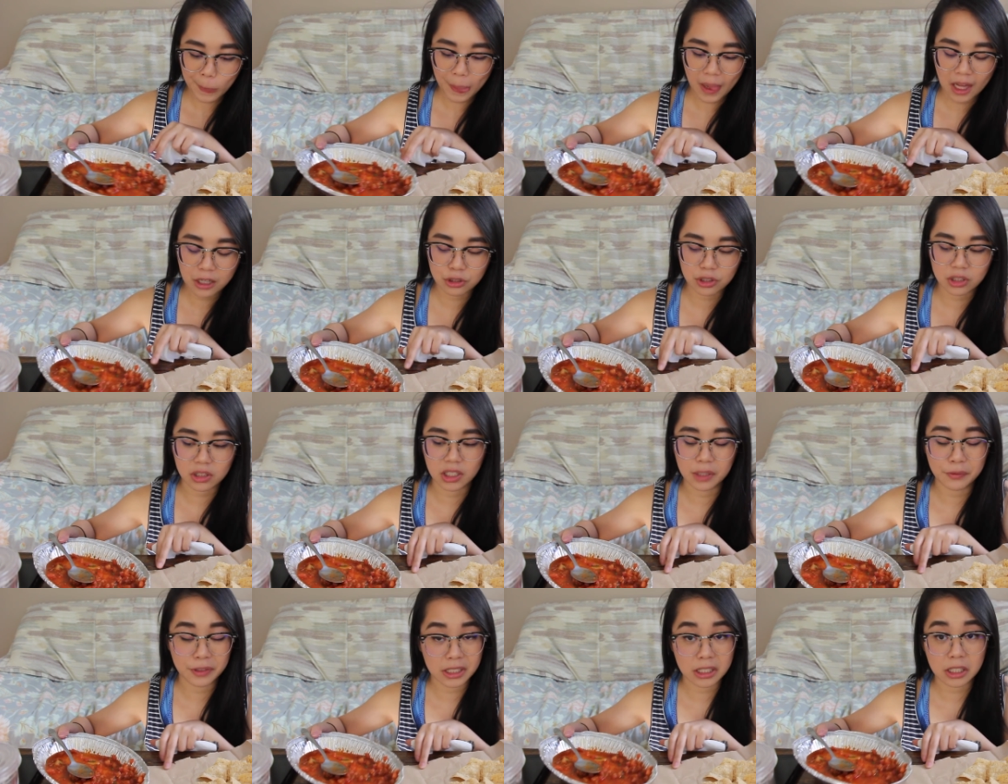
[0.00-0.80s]
just
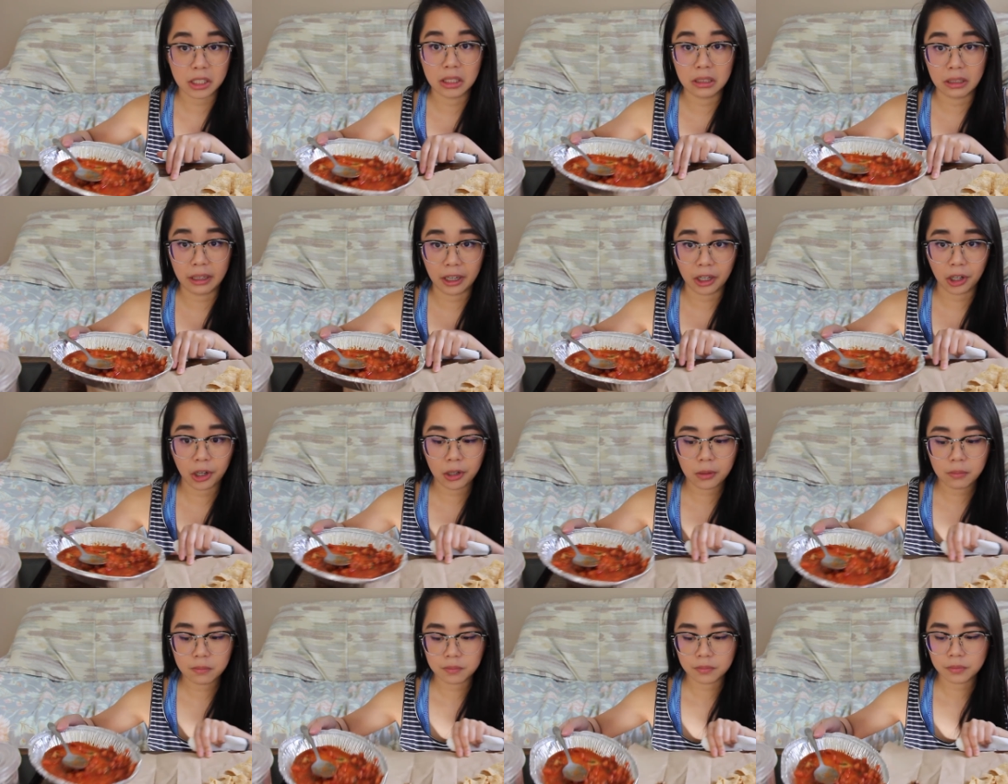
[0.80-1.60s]
leave it till
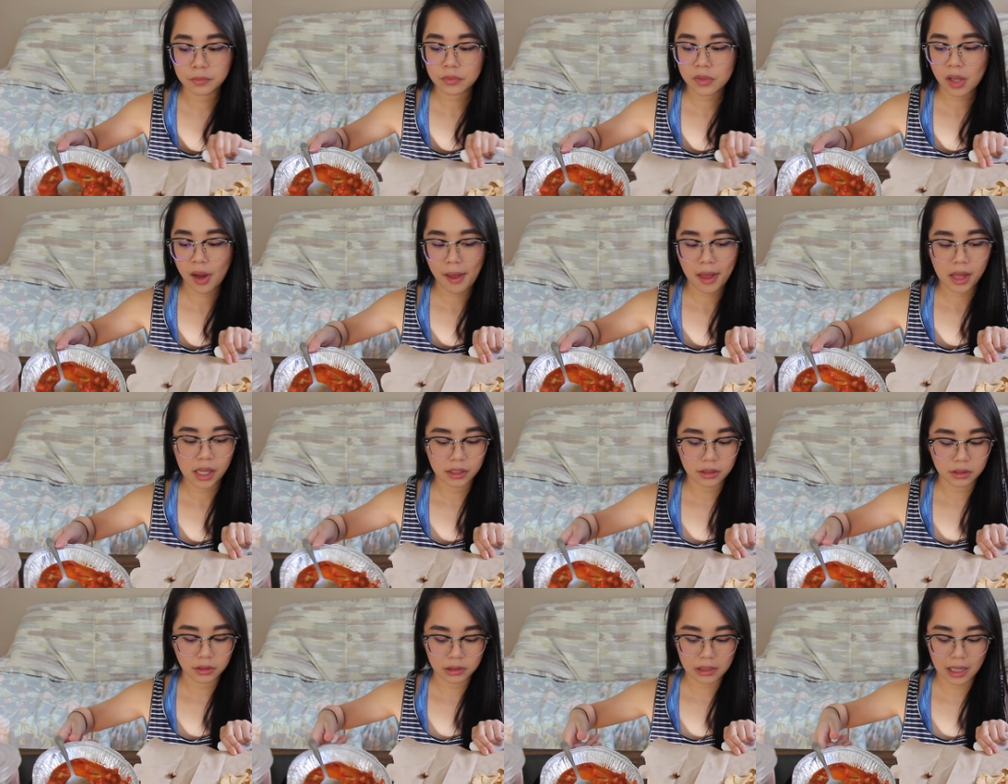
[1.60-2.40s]
later
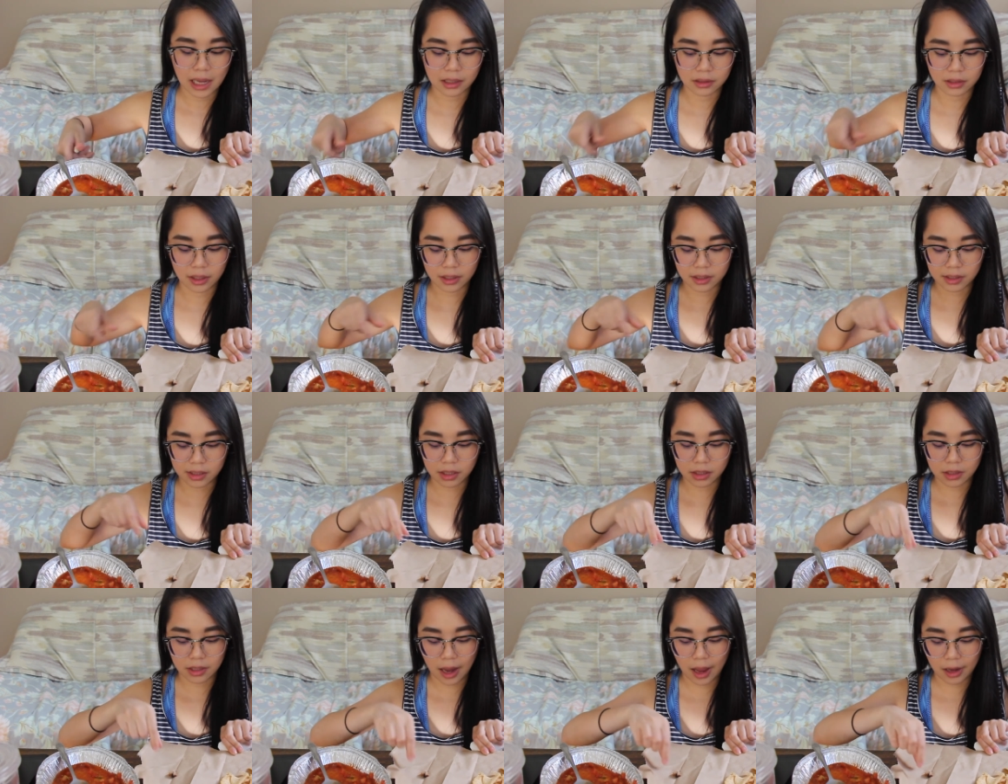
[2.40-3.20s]
as like a
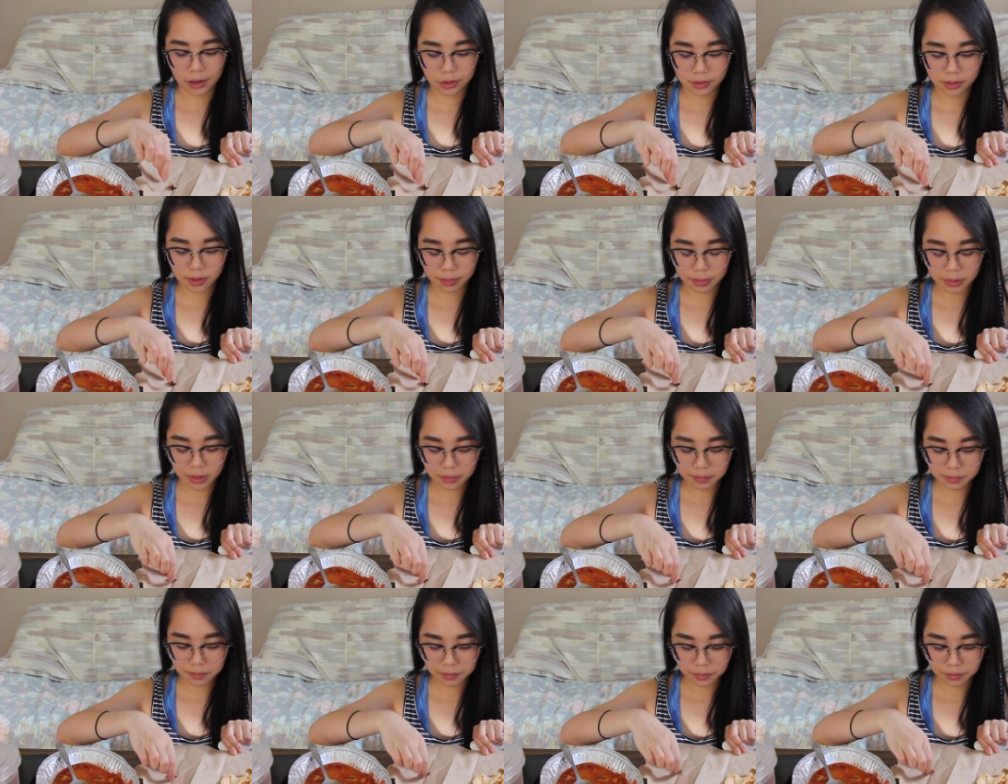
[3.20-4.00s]
snack or something.